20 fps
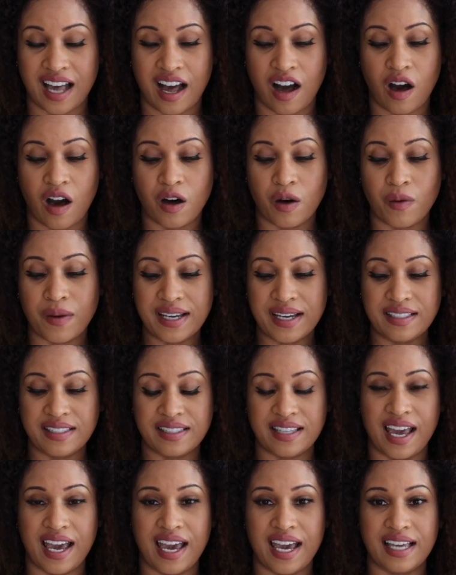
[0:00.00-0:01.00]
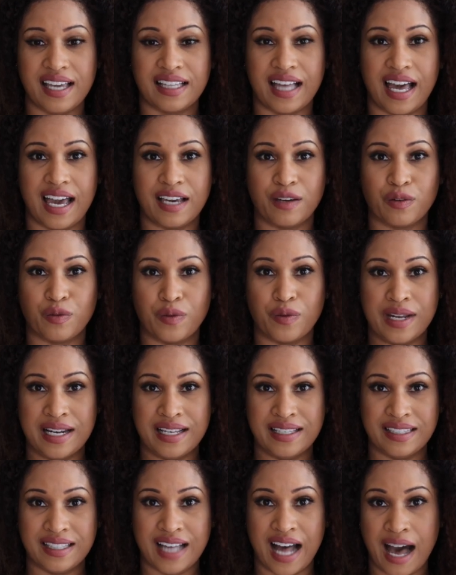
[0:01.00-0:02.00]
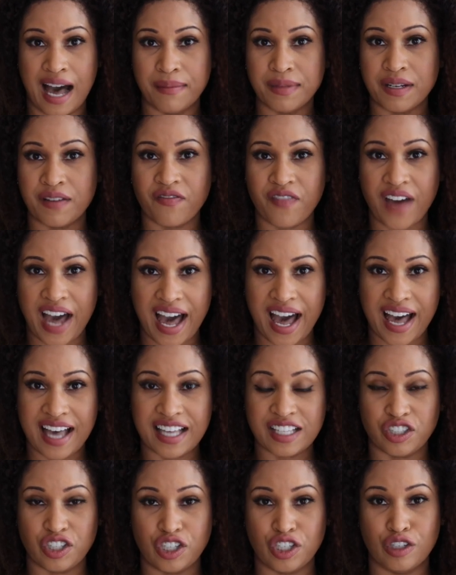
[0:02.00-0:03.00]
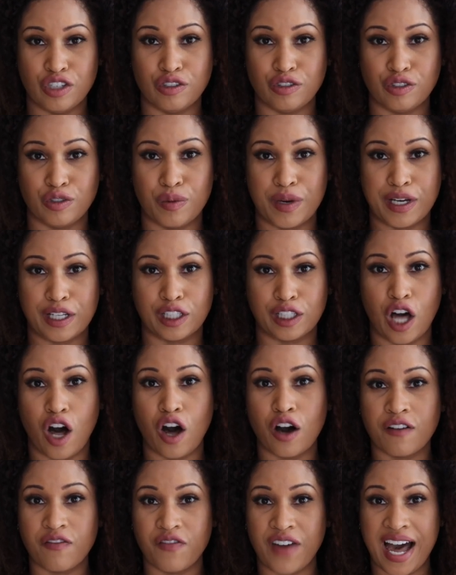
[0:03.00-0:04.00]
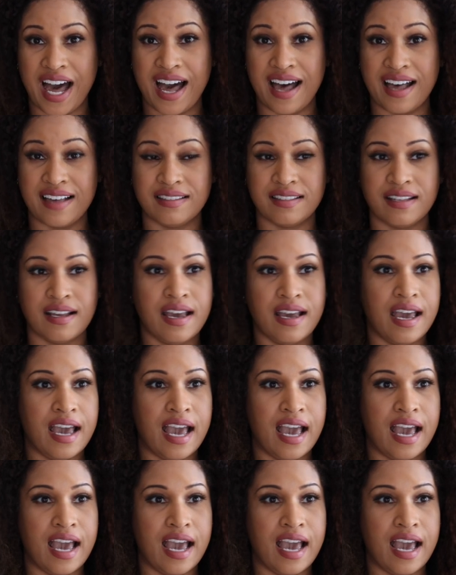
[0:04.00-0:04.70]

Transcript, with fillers: I always say like when it's time to fast and you're doing long fasts,